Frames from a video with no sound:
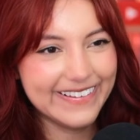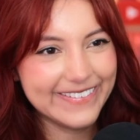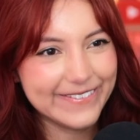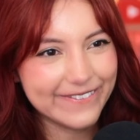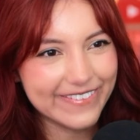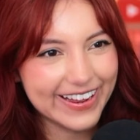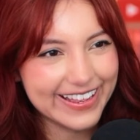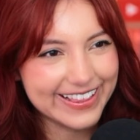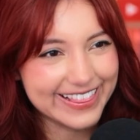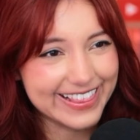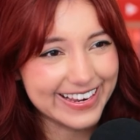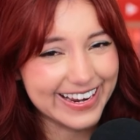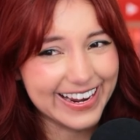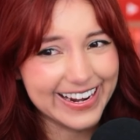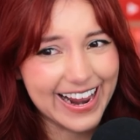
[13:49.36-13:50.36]
Wait,
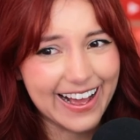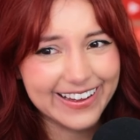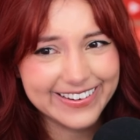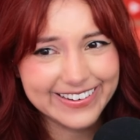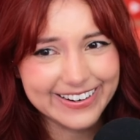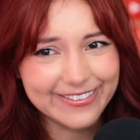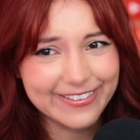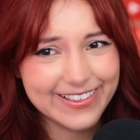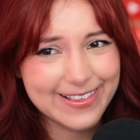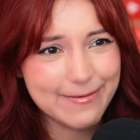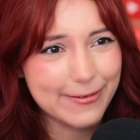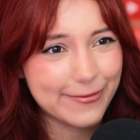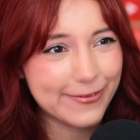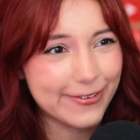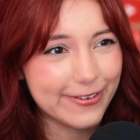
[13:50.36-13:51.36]
did he not notice
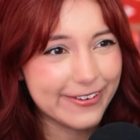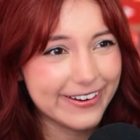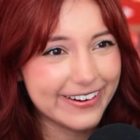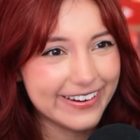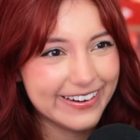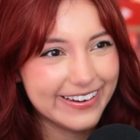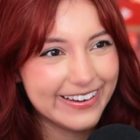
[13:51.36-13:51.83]
before?